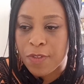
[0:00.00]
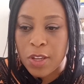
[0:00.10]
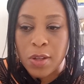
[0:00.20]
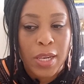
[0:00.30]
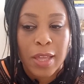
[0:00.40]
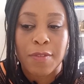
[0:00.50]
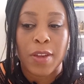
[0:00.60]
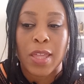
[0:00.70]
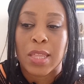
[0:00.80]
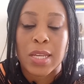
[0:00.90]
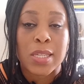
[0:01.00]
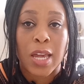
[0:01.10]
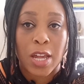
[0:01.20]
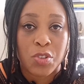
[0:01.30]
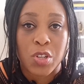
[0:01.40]
if you live in these
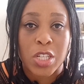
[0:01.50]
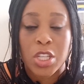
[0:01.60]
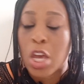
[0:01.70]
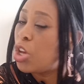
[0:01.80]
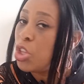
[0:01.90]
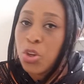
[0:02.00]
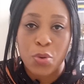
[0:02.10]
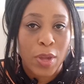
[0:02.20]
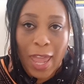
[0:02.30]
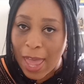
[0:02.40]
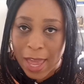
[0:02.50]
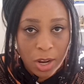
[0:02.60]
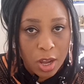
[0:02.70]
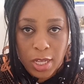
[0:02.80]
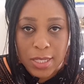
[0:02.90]
countries, you
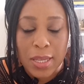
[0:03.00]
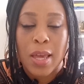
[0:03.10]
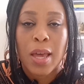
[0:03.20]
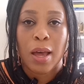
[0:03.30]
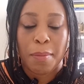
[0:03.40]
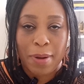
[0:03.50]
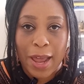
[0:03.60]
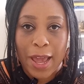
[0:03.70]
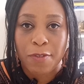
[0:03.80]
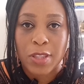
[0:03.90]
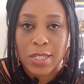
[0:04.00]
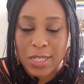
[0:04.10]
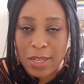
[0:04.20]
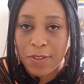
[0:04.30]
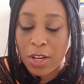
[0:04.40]
cannot apply for the
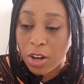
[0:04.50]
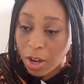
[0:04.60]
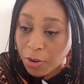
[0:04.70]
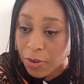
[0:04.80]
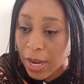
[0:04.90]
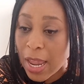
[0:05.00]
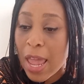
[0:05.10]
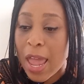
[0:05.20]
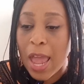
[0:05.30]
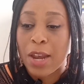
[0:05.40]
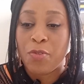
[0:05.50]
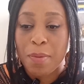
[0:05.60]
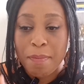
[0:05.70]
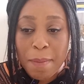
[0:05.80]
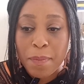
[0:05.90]
DV lottery. And
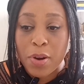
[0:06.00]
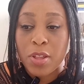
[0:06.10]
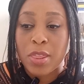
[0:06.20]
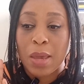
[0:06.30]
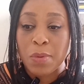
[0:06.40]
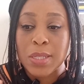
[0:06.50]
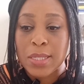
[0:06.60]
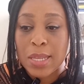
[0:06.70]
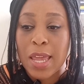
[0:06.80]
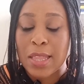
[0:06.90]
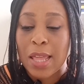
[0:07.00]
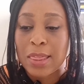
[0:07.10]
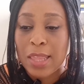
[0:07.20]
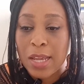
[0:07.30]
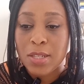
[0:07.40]
remember, they were saying
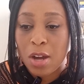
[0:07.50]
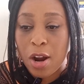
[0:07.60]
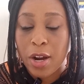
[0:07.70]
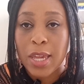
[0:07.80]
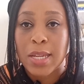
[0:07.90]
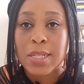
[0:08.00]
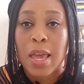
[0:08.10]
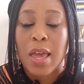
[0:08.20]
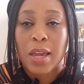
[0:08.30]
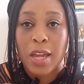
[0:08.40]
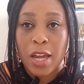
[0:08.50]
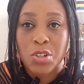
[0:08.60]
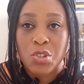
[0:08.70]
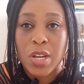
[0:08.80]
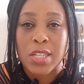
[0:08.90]
that they target
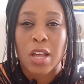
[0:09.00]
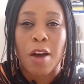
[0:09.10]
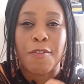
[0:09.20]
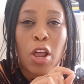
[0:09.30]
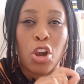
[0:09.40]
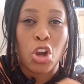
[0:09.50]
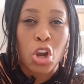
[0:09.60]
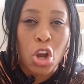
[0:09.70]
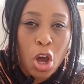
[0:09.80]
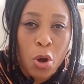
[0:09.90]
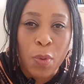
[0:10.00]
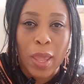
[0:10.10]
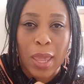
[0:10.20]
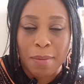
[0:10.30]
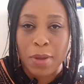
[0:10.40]
countries of
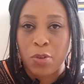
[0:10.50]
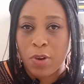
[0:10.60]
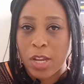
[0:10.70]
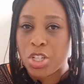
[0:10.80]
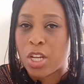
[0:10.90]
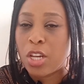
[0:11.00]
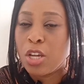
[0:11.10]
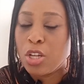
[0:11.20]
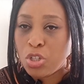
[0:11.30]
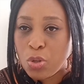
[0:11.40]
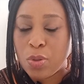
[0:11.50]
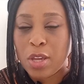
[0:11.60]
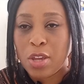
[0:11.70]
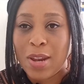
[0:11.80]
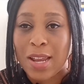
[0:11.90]
low immigration to
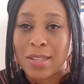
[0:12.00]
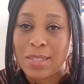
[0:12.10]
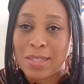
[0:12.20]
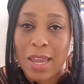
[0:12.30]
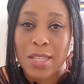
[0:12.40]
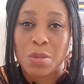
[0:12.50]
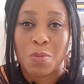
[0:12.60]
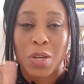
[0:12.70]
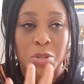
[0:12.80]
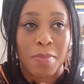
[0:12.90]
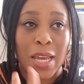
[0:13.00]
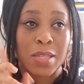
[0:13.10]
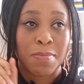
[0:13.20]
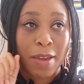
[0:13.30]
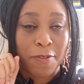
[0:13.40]
the United States, which
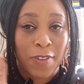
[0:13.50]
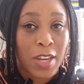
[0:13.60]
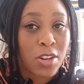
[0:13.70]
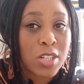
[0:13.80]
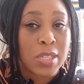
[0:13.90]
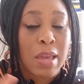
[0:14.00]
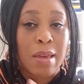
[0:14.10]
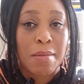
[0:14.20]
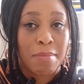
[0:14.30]
makes my figures